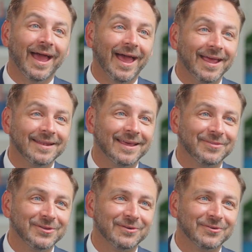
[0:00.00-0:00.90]
and
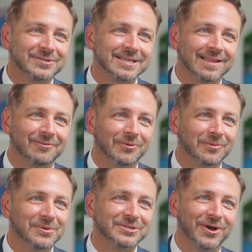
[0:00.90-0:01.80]
at the university level. We
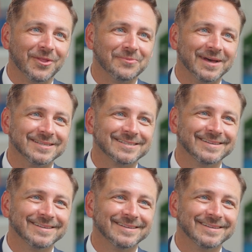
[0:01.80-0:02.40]
wish you all the best.